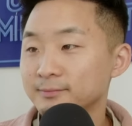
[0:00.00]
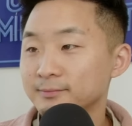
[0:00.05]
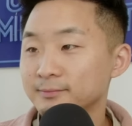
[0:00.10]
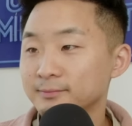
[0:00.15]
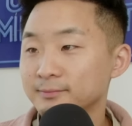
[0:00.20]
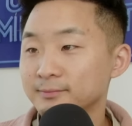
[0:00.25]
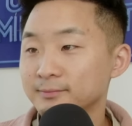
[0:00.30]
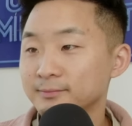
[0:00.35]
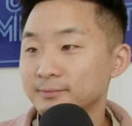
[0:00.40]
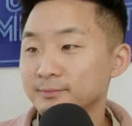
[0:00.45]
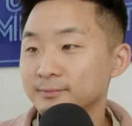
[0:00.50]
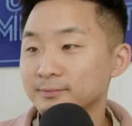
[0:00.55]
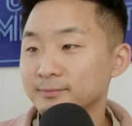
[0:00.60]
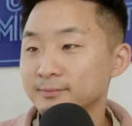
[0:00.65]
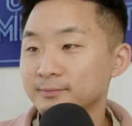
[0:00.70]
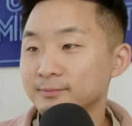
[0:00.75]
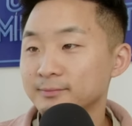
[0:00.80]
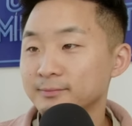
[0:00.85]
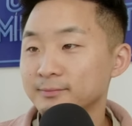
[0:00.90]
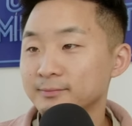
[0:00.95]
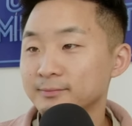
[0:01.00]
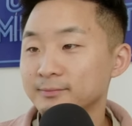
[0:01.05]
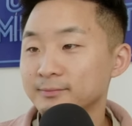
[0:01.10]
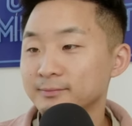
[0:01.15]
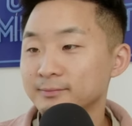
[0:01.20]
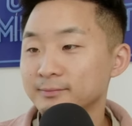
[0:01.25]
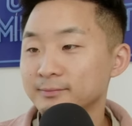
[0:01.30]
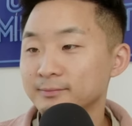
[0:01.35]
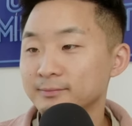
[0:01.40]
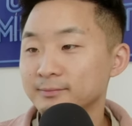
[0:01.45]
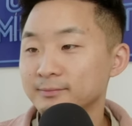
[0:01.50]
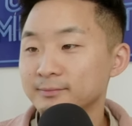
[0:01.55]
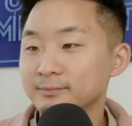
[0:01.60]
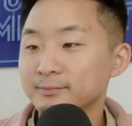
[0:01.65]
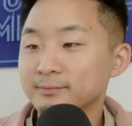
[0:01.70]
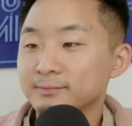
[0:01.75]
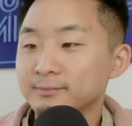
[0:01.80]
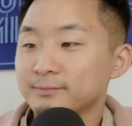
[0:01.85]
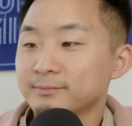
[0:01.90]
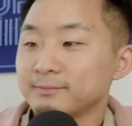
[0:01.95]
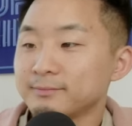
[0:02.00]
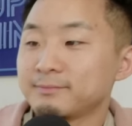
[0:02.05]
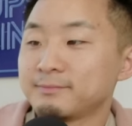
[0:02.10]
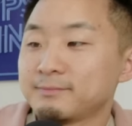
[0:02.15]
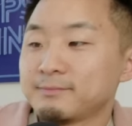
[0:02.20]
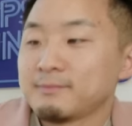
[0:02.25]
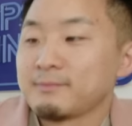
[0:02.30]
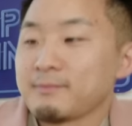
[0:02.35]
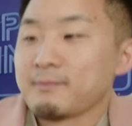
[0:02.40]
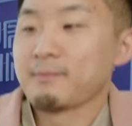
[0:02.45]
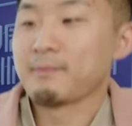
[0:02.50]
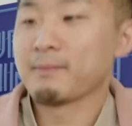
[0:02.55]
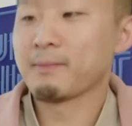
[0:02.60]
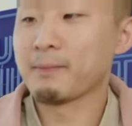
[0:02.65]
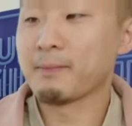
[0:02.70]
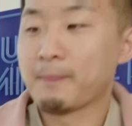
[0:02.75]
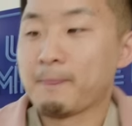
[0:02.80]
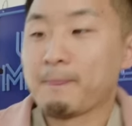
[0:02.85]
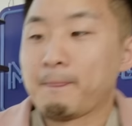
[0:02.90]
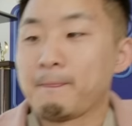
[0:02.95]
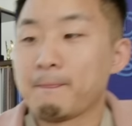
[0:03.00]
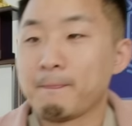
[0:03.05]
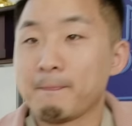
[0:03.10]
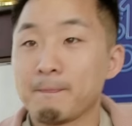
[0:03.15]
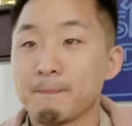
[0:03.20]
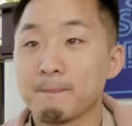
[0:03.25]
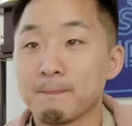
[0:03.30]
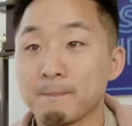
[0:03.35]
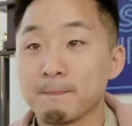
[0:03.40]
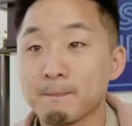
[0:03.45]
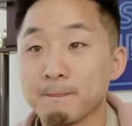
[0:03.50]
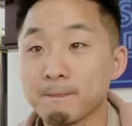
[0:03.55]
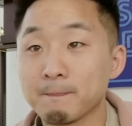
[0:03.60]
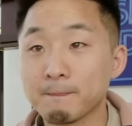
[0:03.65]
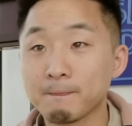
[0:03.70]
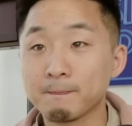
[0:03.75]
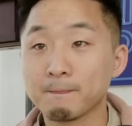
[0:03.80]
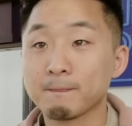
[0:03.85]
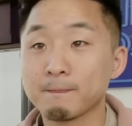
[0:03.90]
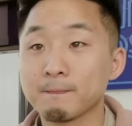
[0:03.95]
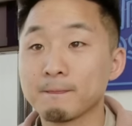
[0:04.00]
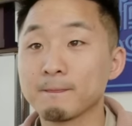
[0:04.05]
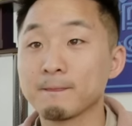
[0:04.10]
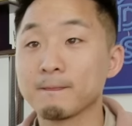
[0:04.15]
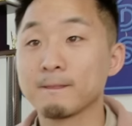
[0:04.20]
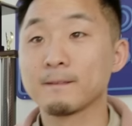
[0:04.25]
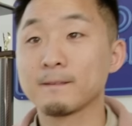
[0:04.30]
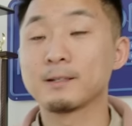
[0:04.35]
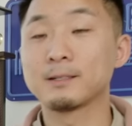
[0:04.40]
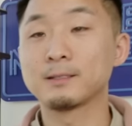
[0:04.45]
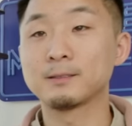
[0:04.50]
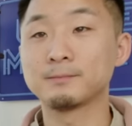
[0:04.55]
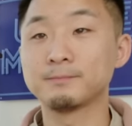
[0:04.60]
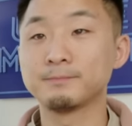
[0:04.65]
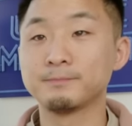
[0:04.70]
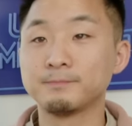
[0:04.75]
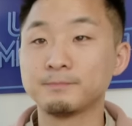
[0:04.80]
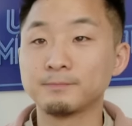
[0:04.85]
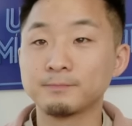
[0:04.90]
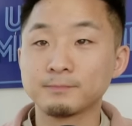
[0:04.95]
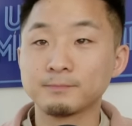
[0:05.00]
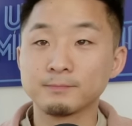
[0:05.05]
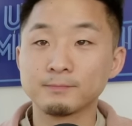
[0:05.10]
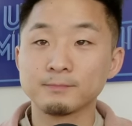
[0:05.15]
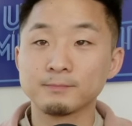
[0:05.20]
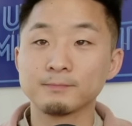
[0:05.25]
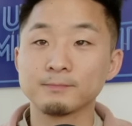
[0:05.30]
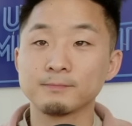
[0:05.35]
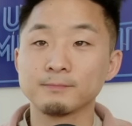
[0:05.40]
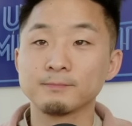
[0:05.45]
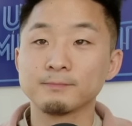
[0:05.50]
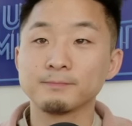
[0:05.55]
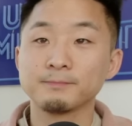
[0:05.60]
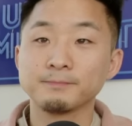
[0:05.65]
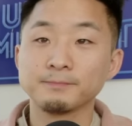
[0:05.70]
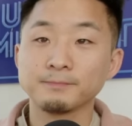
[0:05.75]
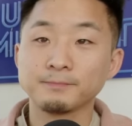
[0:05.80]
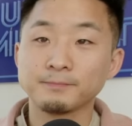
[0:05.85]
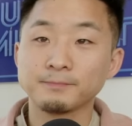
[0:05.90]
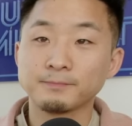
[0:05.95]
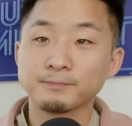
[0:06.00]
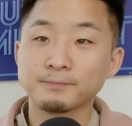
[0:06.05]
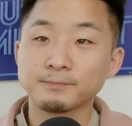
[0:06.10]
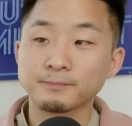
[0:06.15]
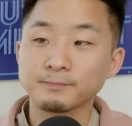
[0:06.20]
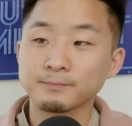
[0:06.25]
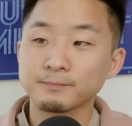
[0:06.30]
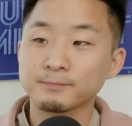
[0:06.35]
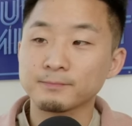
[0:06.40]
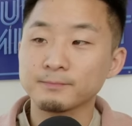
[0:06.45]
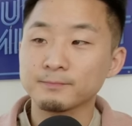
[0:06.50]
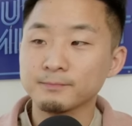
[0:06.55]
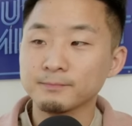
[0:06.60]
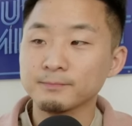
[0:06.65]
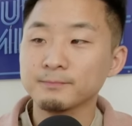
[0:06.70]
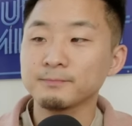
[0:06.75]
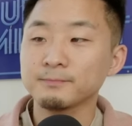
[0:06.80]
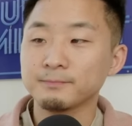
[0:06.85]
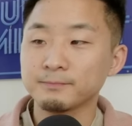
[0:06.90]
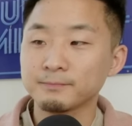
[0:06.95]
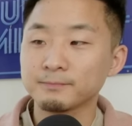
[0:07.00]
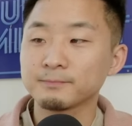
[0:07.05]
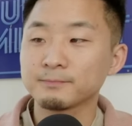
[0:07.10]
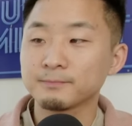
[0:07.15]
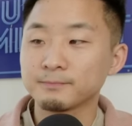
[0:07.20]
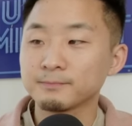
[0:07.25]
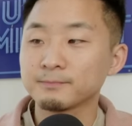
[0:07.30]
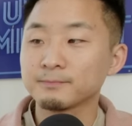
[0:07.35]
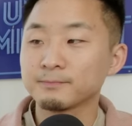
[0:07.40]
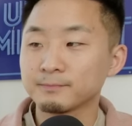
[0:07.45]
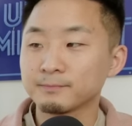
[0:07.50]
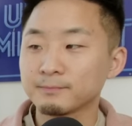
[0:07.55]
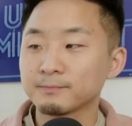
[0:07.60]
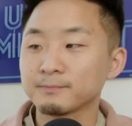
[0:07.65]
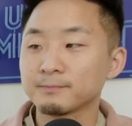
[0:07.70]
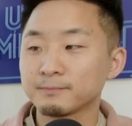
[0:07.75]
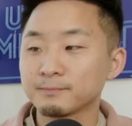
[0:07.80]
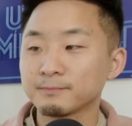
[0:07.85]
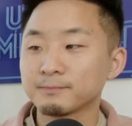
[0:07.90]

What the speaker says: [no speech]